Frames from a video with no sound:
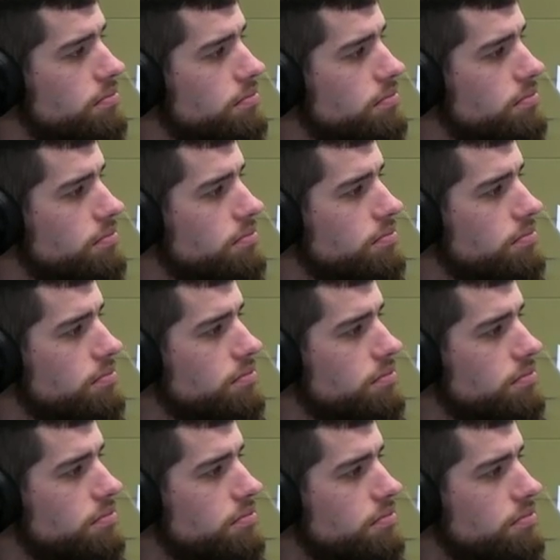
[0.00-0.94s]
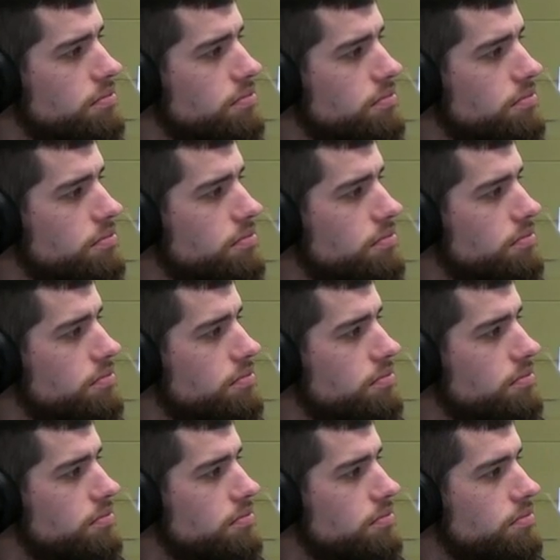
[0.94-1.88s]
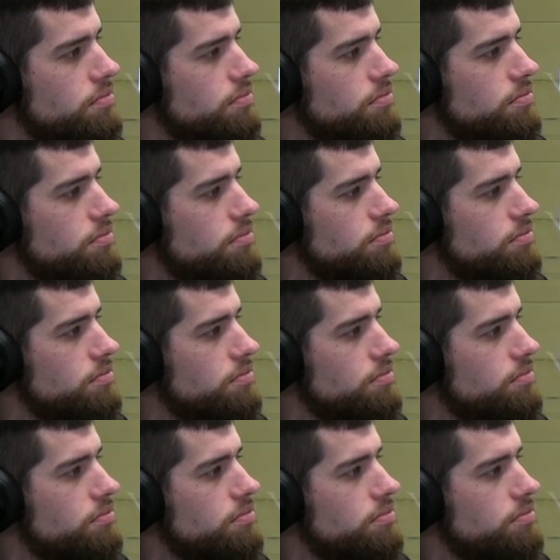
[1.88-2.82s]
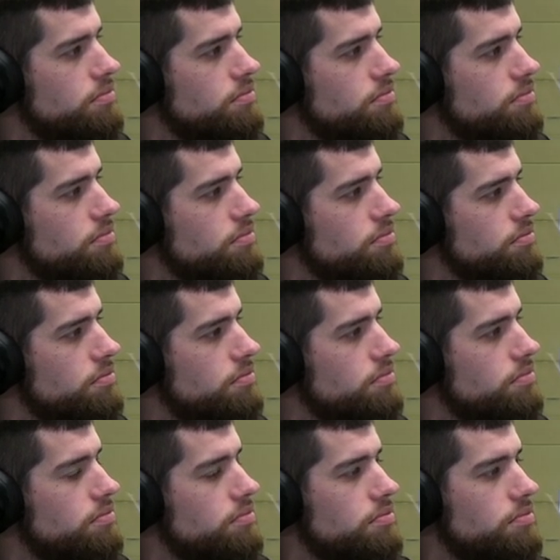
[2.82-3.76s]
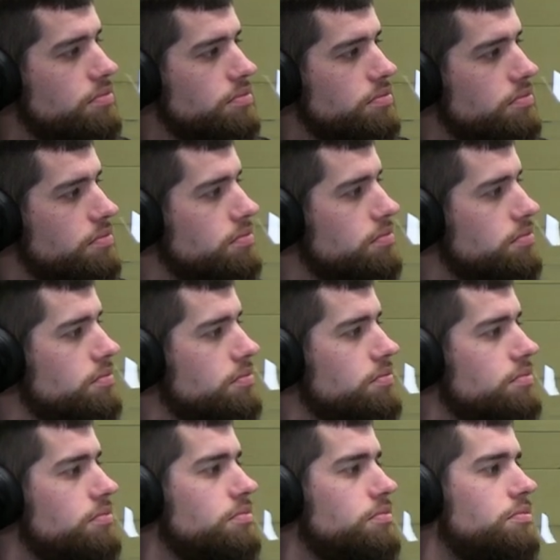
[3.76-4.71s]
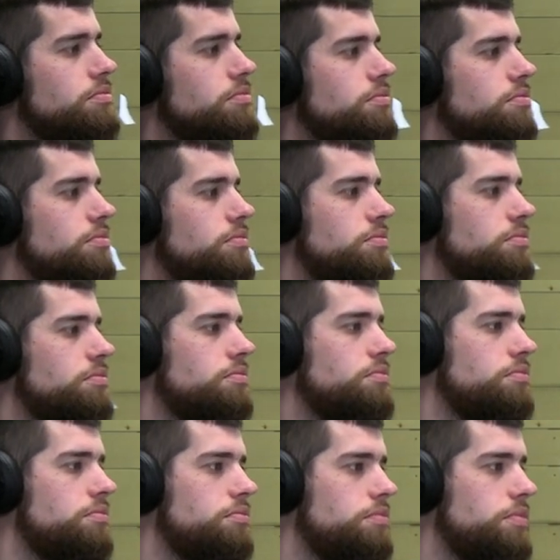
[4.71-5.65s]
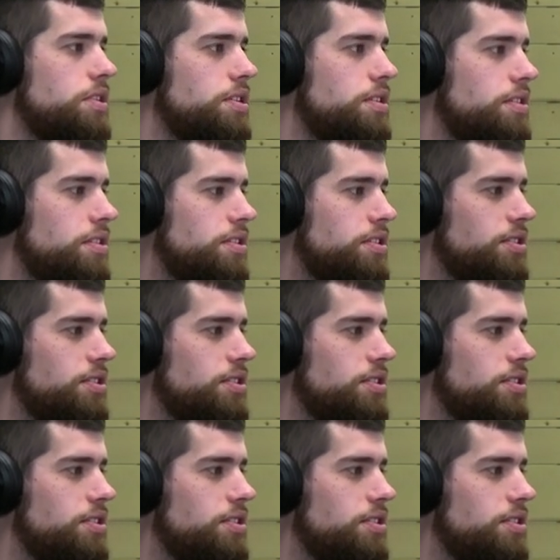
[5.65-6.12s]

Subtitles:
[no speech]